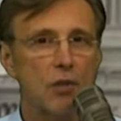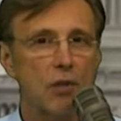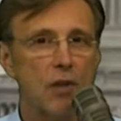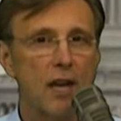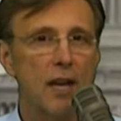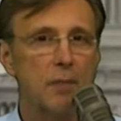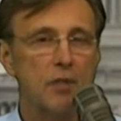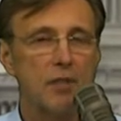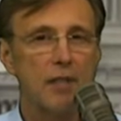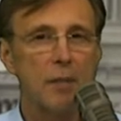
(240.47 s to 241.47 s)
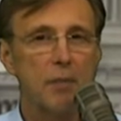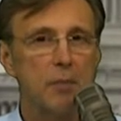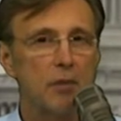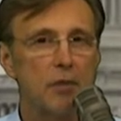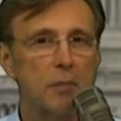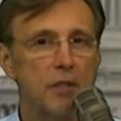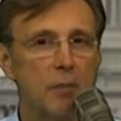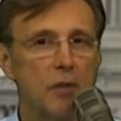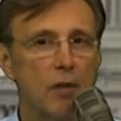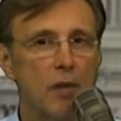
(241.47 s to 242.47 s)
crimes and let people who commit
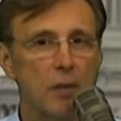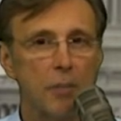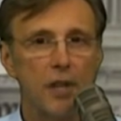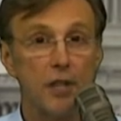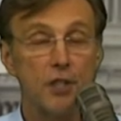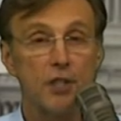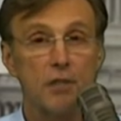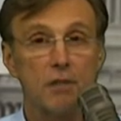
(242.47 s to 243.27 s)
them go unpunished.